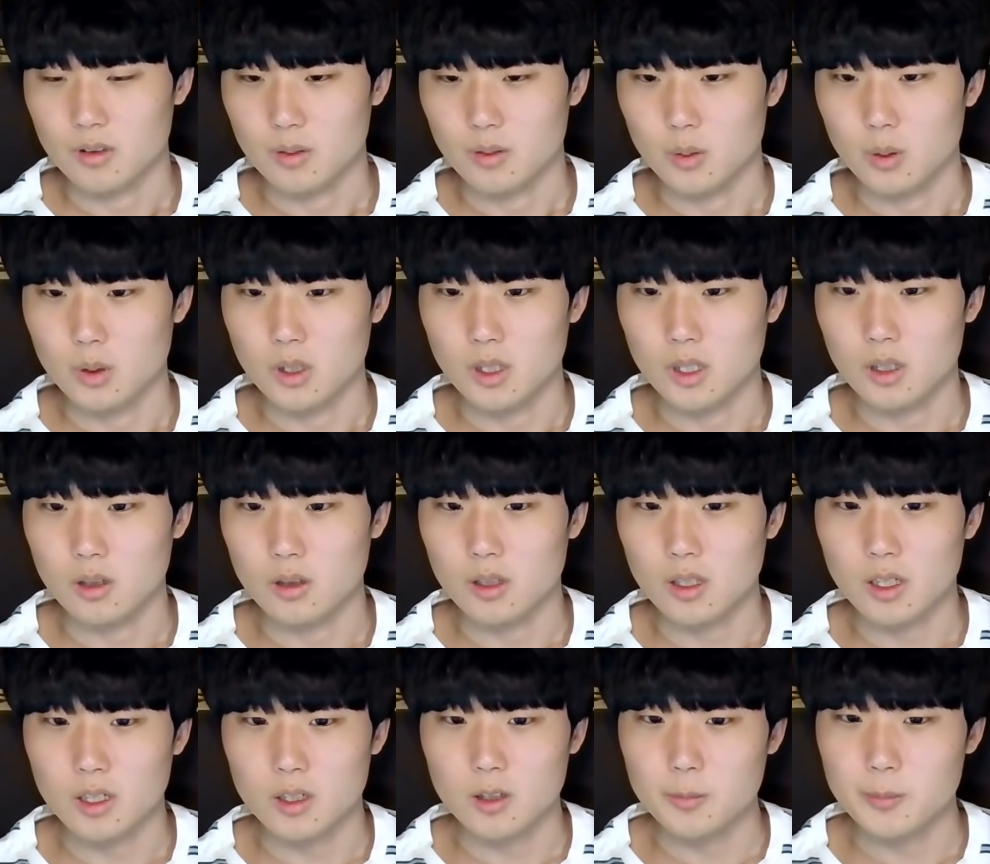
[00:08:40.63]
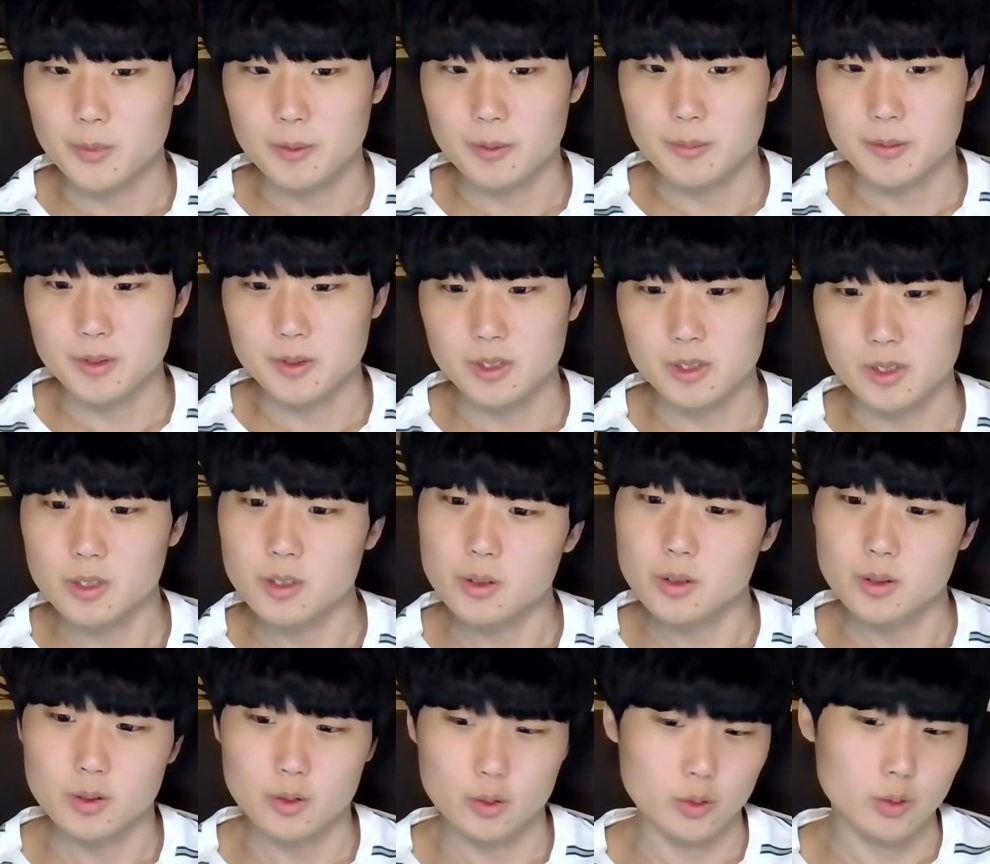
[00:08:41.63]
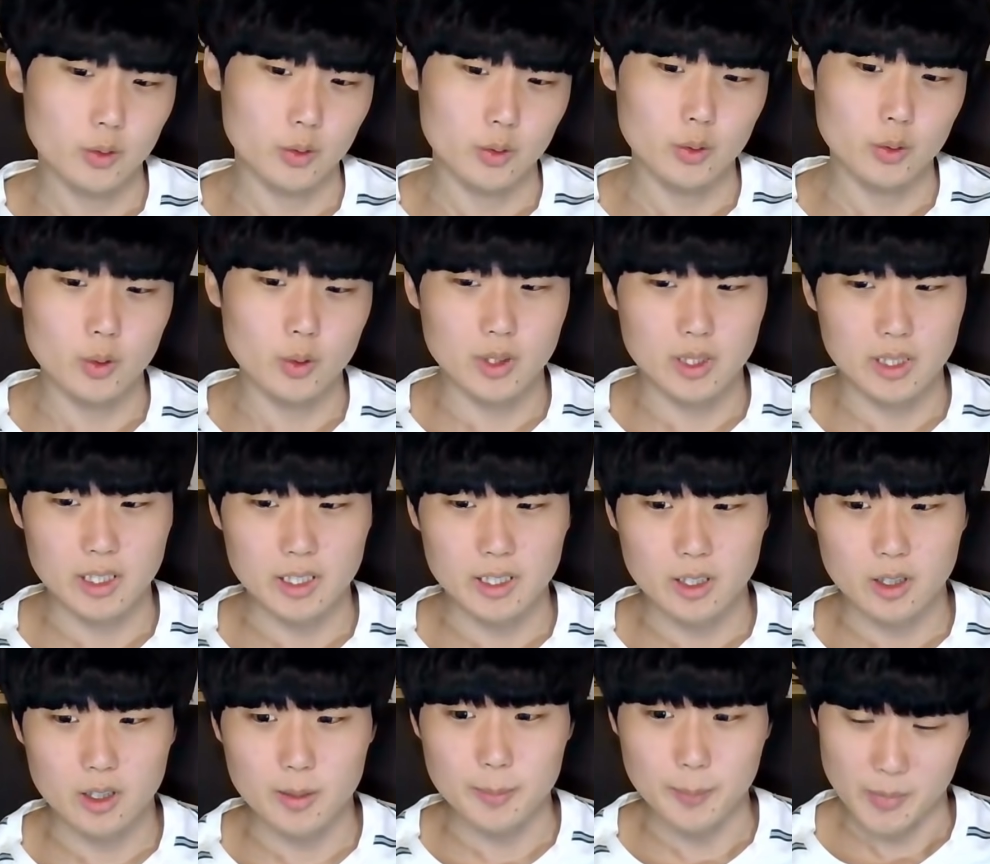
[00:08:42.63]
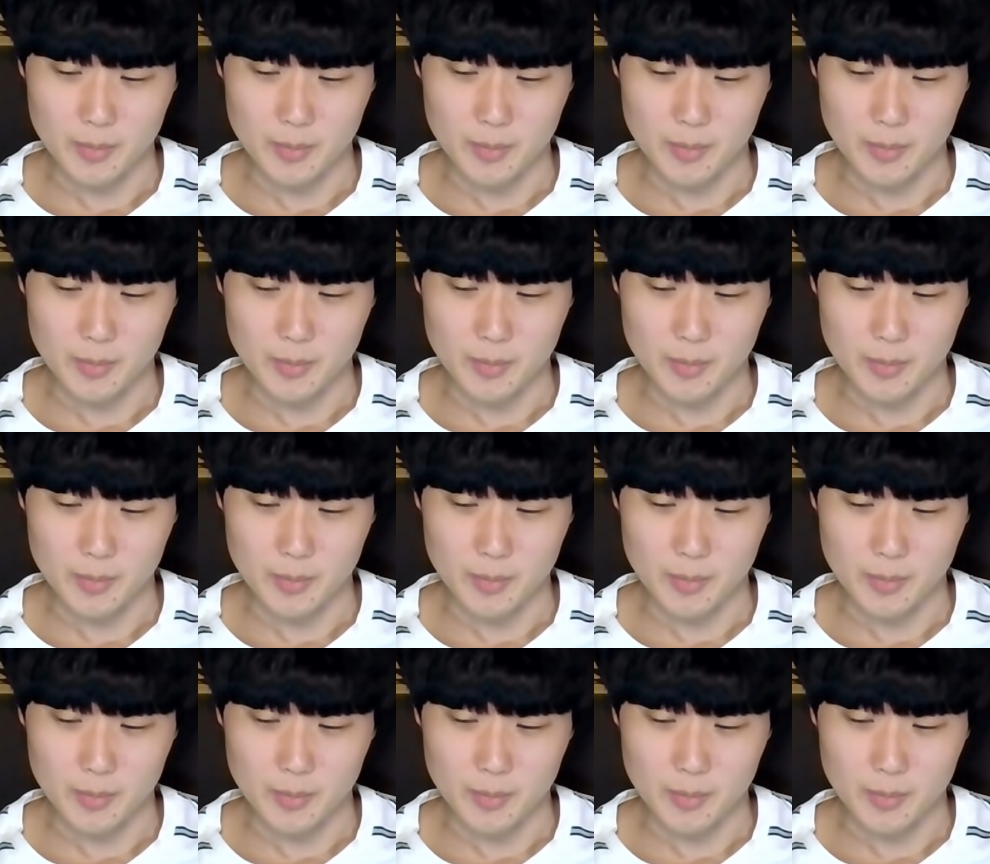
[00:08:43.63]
Wow, a lot of people to do cleanup